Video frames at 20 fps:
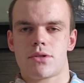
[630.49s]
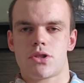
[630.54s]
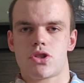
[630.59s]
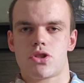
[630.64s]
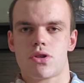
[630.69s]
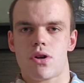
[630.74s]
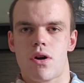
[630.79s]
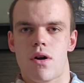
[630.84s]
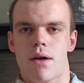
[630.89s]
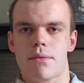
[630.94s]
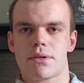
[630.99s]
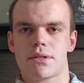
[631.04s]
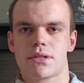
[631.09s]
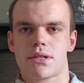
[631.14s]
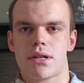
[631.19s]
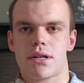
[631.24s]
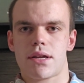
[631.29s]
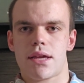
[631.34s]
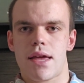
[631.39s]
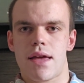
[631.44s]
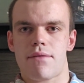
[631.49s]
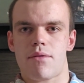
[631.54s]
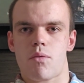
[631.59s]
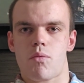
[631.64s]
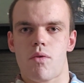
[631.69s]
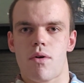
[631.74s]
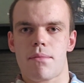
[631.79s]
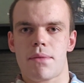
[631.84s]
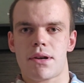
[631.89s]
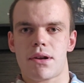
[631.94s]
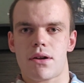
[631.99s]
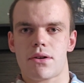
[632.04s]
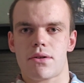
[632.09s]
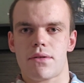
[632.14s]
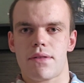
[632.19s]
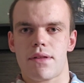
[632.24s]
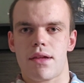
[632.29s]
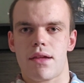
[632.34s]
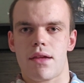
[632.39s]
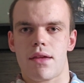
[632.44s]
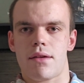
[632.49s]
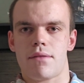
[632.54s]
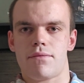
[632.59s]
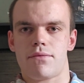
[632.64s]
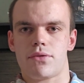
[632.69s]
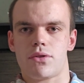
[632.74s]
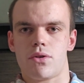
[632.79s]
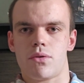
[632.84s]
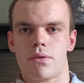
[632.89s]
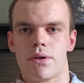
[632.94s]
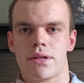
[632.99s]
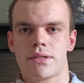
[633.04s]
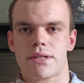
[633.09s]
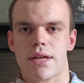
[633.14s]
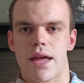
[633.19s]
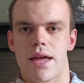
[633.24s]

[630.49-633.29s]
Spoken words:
so I'm just going to give A Woman Under the Influence